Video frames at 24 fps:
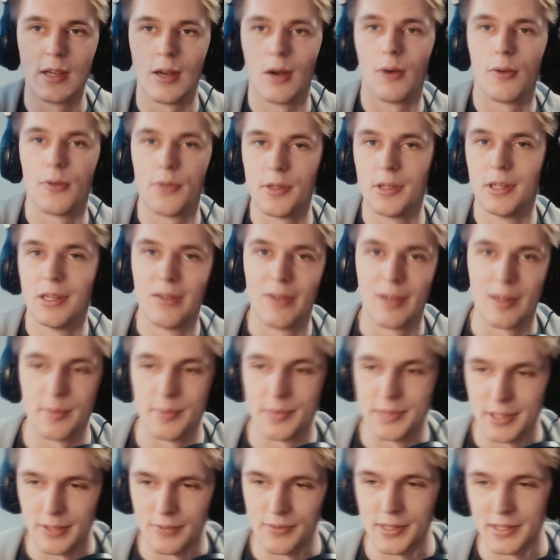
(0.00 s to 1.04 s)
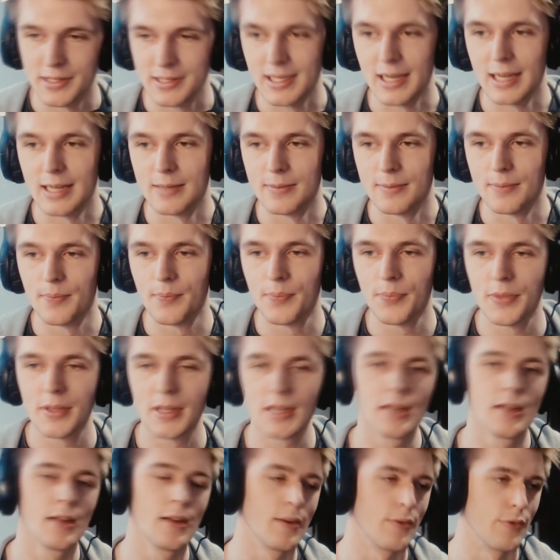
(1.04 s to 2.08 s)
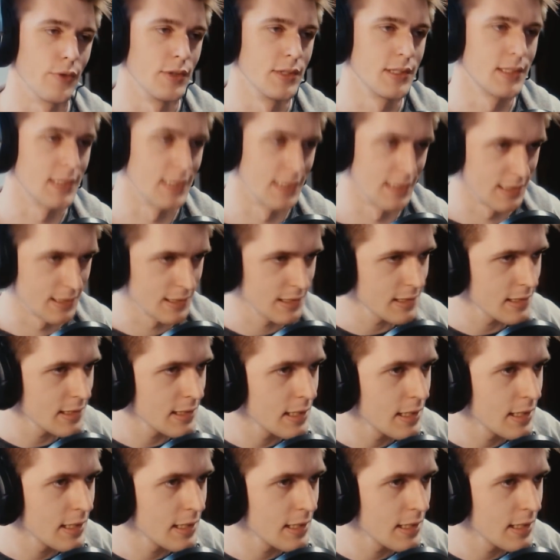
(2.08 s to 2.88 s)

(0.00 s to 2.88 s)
of the development of this game. For instance,